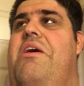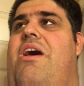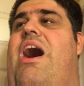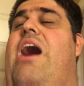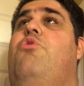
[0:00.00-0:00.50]

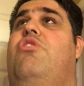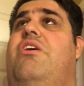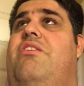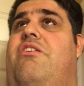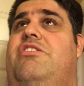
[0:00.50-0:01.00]
I'm only
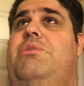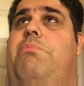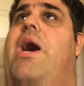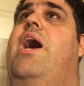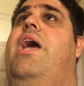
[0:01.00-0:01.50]
in there to
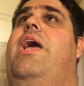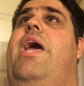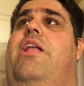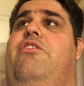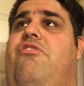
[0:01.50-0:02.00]
buy
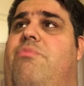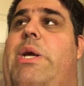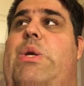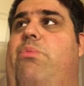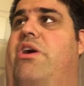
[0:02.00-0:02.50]
and use my
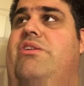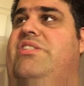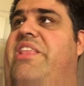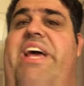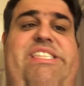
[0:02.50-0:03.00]
coupons.
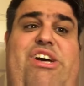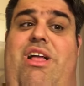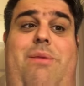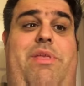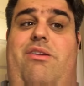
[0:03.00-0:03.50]
That's all
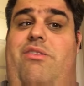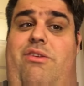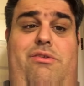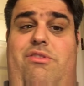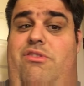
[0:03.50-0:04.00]
I'm there
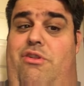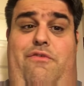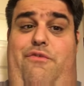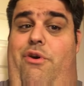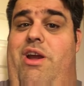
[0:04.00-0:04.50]
to do
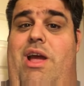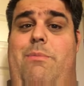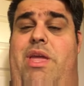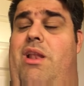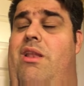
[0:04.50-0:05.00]
for. I
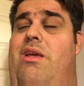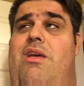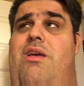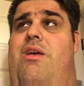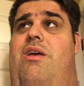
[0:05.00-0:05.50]
mean,
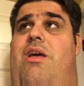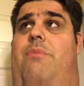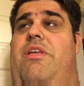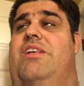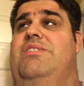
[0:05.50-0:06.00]

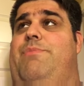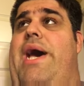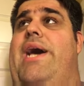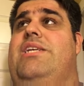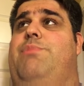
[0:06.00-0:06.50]
as
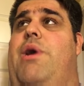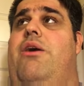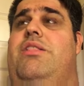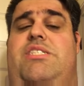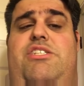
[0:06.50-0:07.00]
bad as
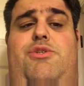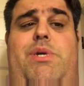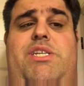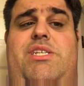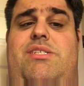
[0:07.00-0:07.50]
probably the
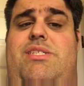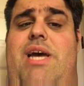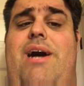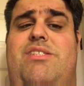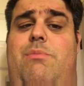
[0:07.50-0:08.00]
situation it
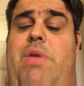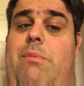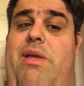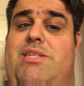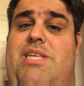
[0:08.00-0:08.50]
sounds, and
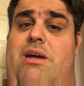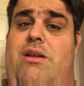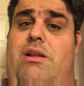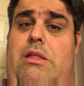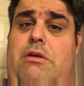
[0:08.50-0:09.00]
maybe it
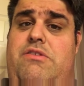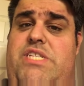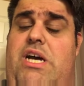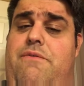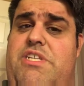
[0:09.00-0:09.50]
sounded a little
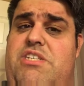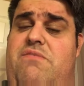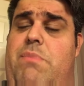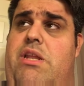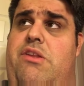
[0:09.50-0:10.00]
selfish of
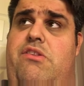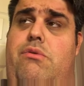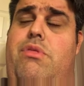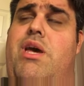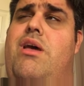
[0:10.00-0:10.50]
me to do
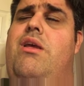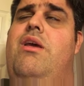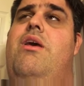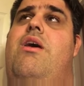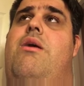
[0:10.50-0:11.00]
that,
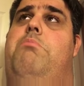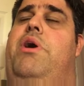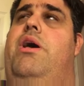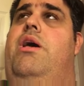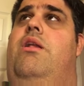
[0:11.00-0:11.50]

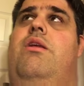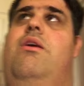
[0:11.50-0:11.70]
but